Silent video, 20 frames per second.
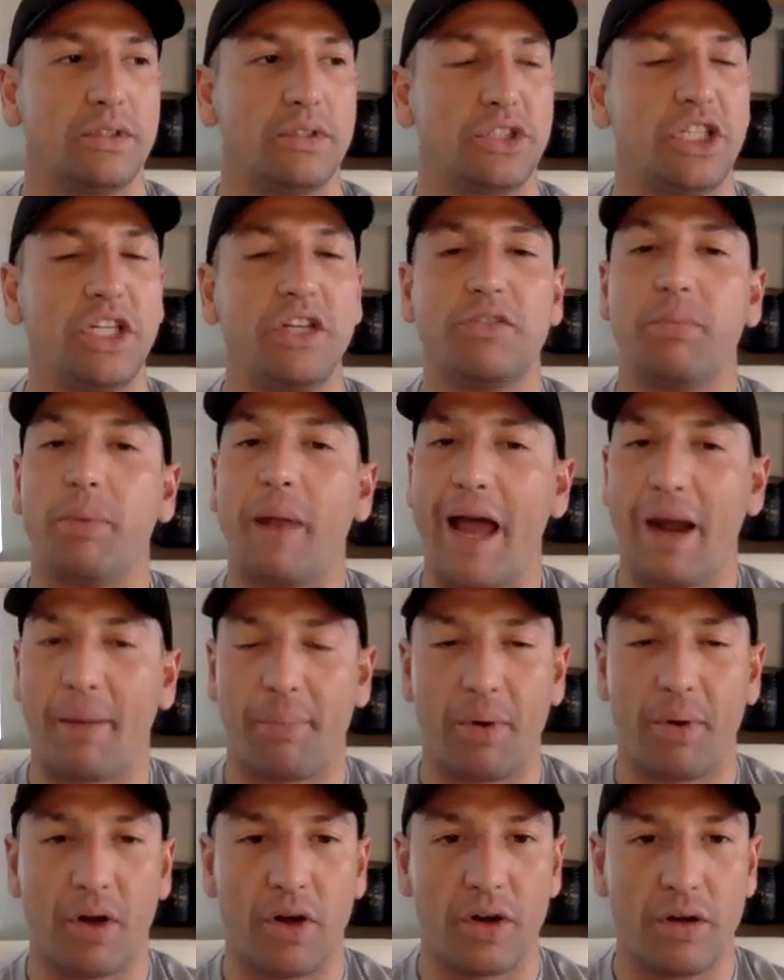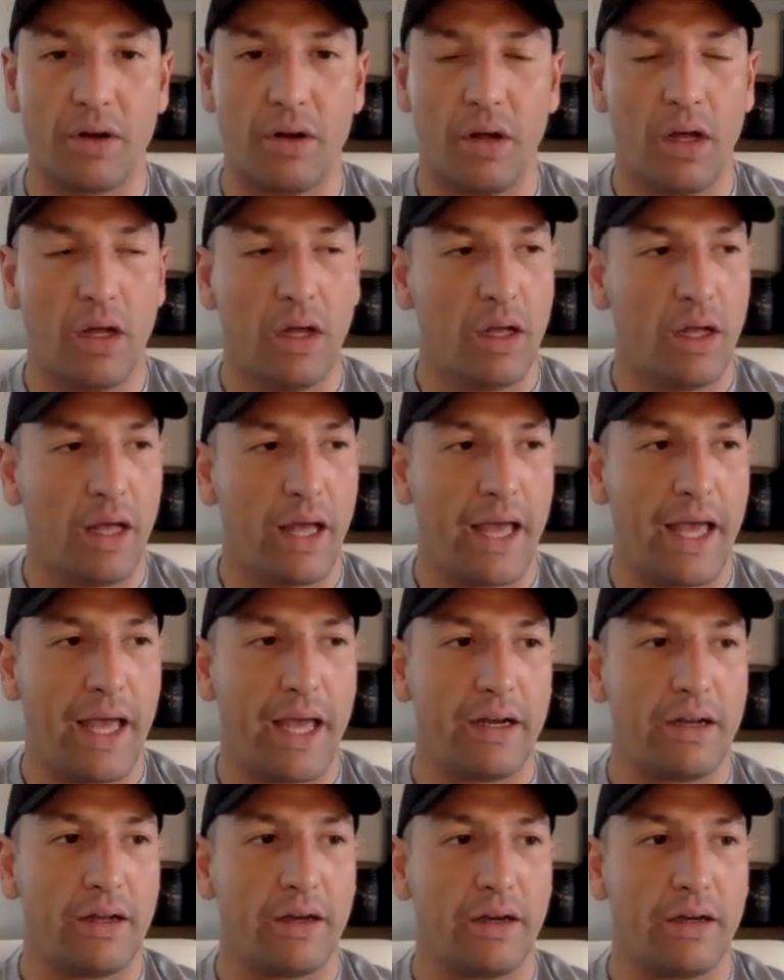Chief Blackburn,
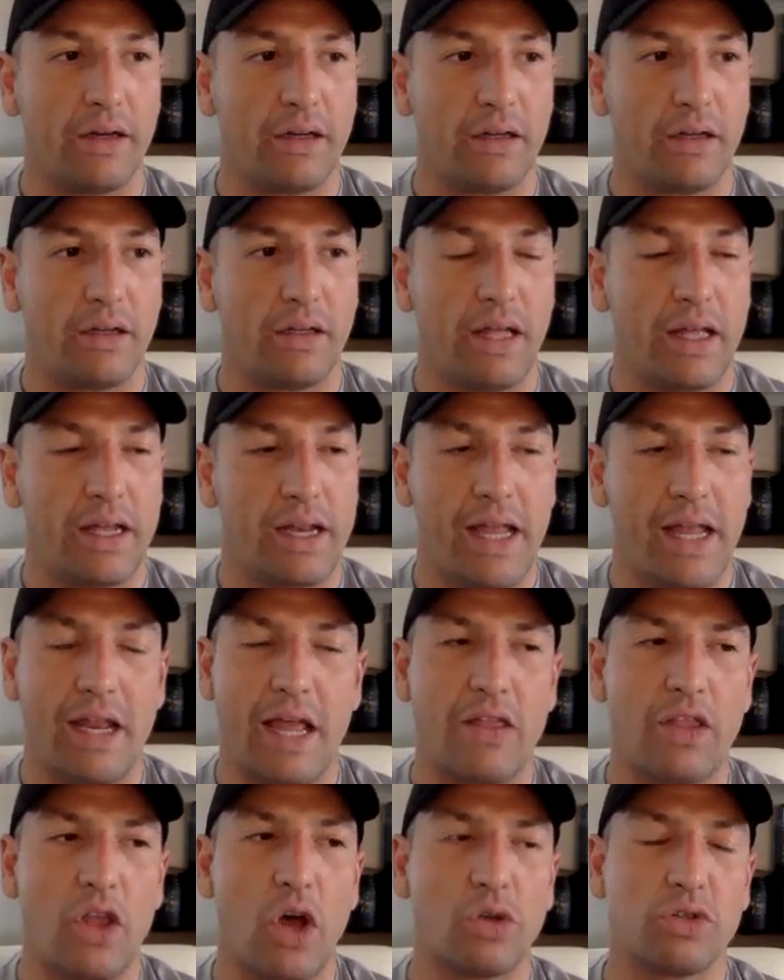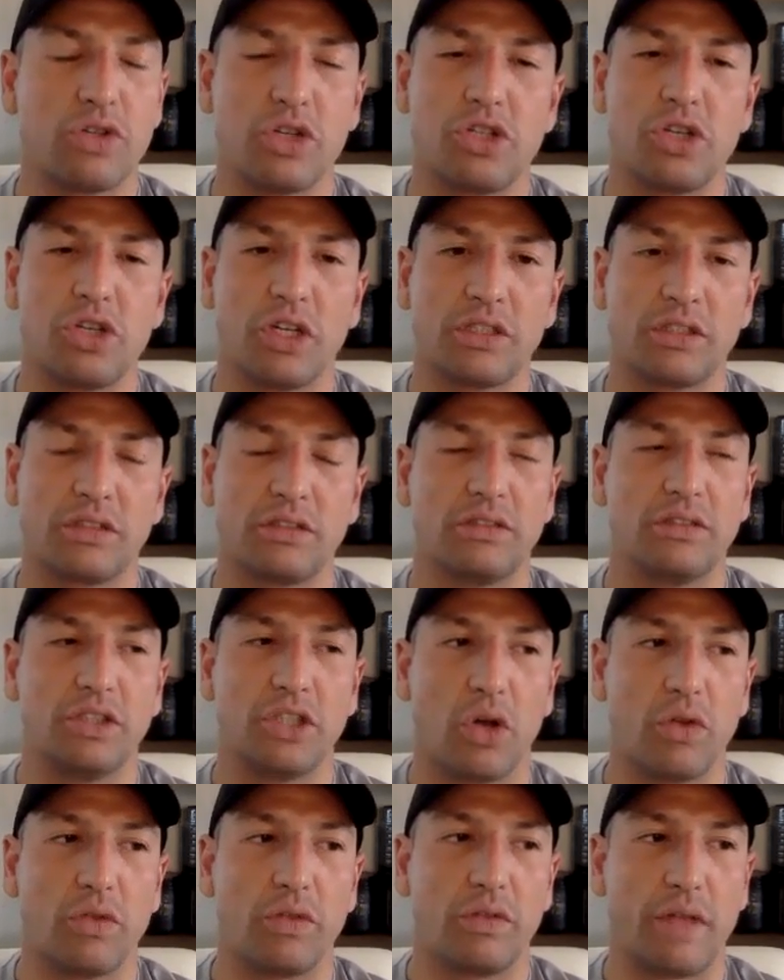and those are just
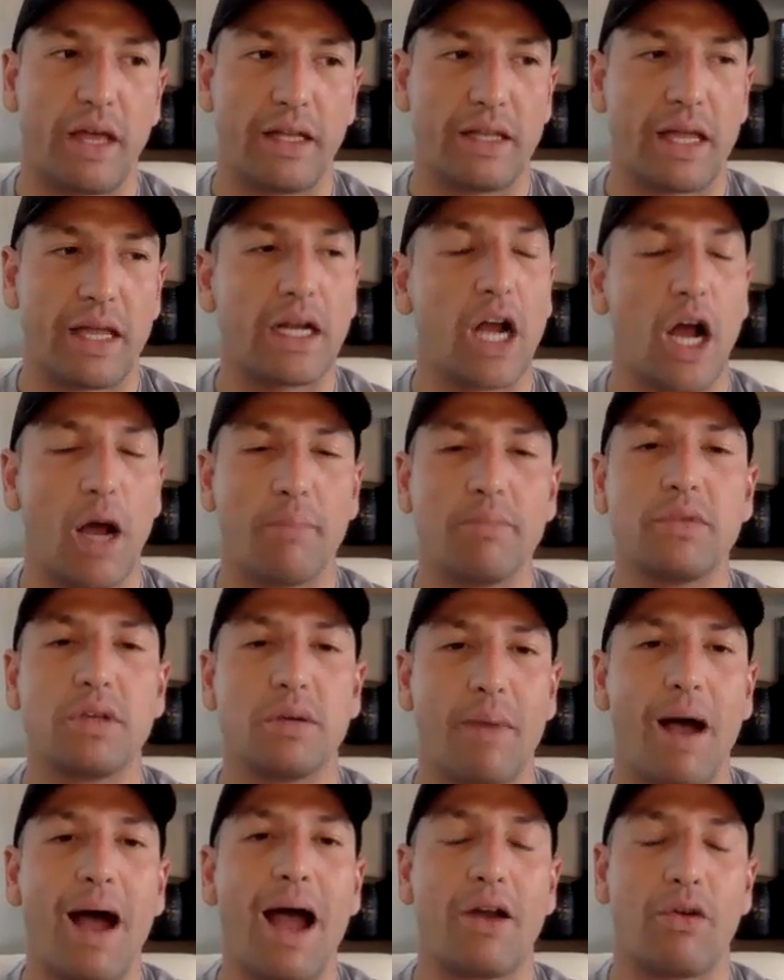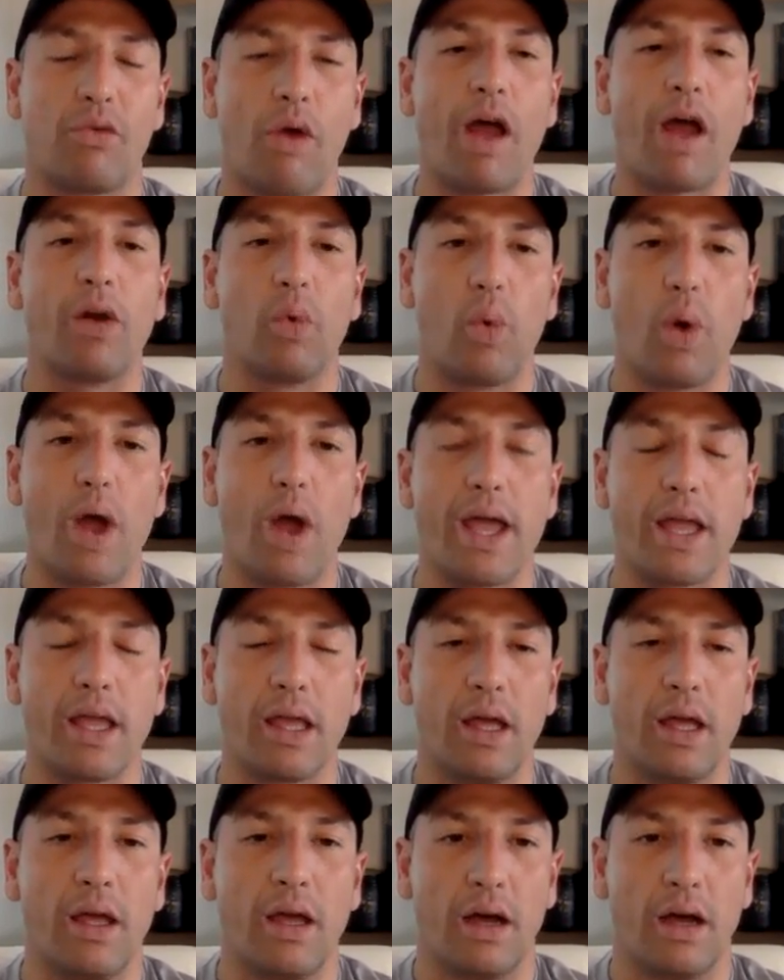that come to mind right away.